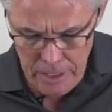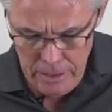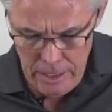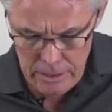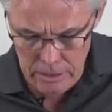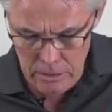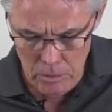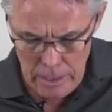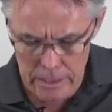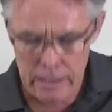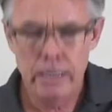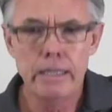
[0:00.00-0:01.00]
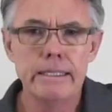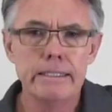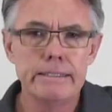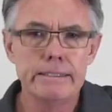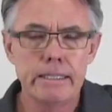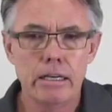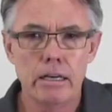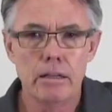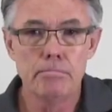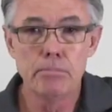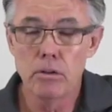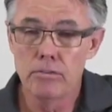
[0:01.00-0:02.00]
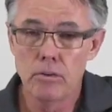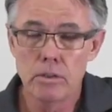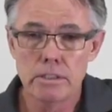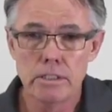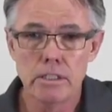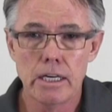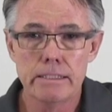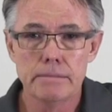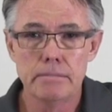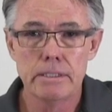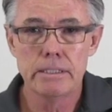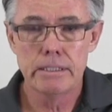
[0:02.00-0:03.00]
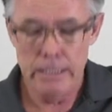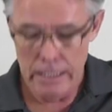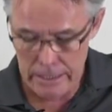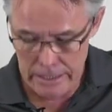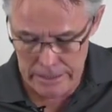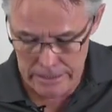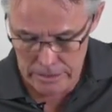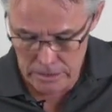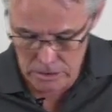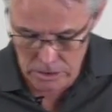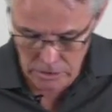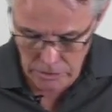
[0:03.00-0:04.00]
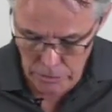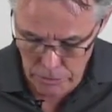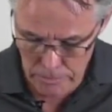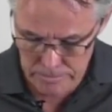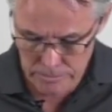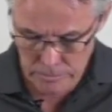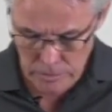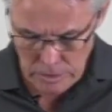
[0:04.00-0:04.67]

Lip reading: Another one is pull force adjustment screw.